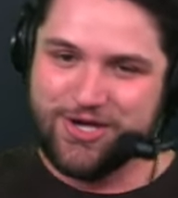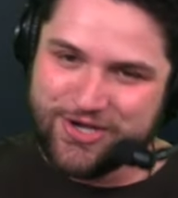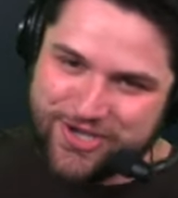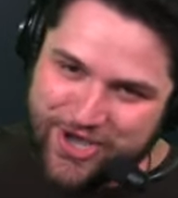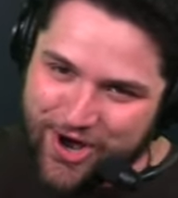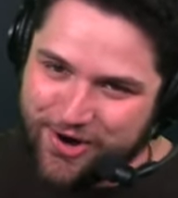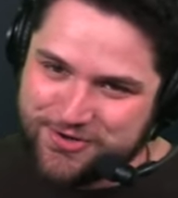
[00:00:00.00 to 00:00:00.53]

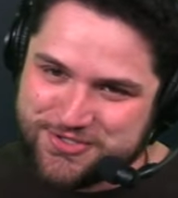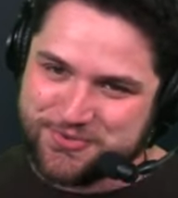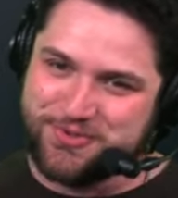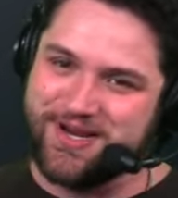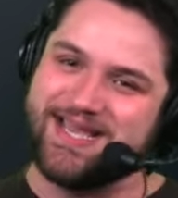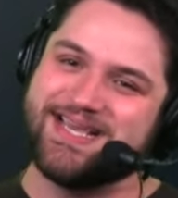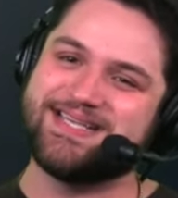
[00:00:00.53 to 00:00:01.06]
Coach
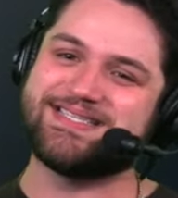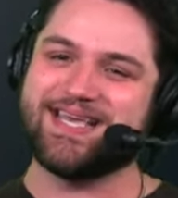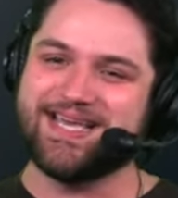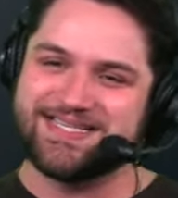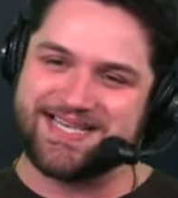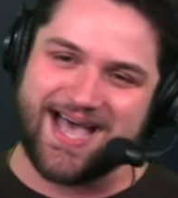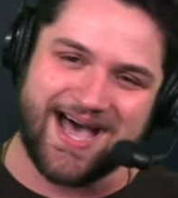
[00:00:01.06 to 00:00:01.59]
Rizz
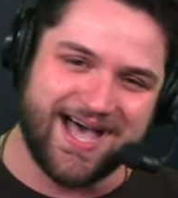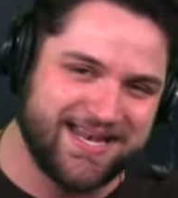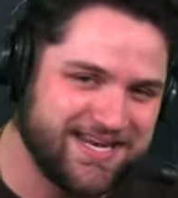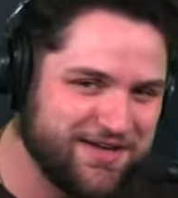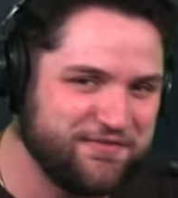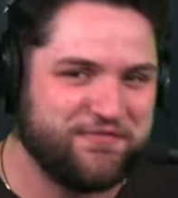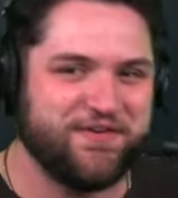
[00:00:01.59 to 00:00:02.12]
is an
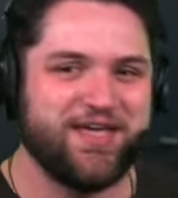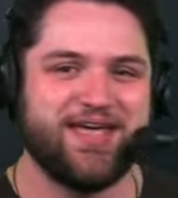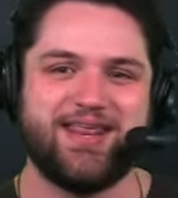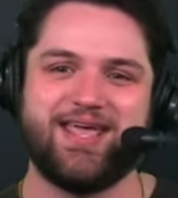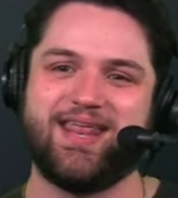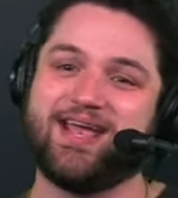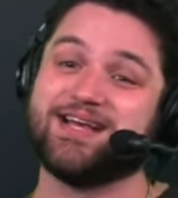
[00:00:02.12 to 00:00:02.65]

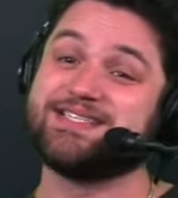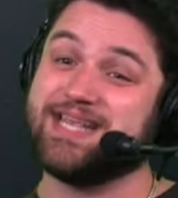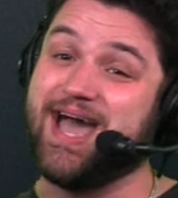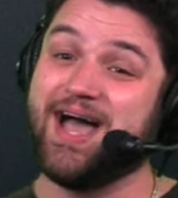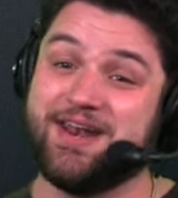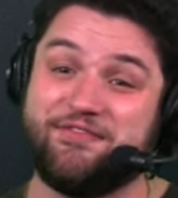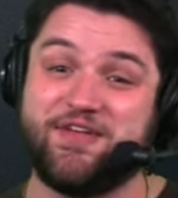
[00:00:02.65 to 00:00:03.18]
undefeated
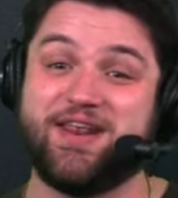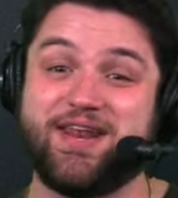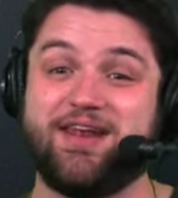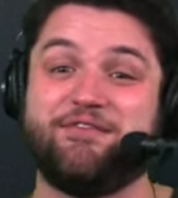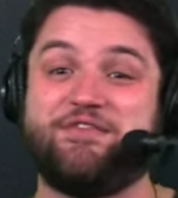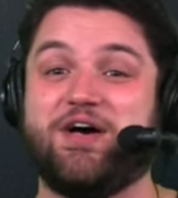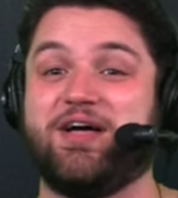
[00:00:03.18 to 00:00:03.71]

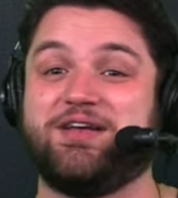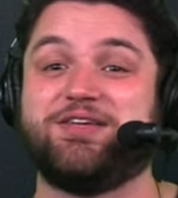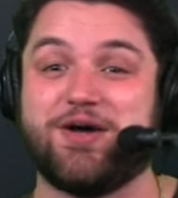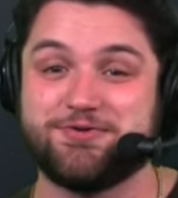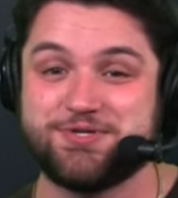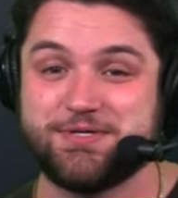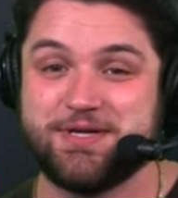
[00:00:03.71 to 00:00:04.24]
NFL head
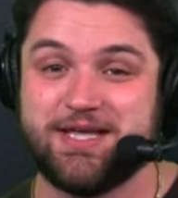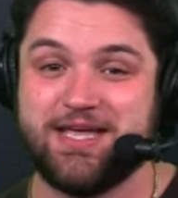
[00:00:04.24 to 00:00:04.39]
coach.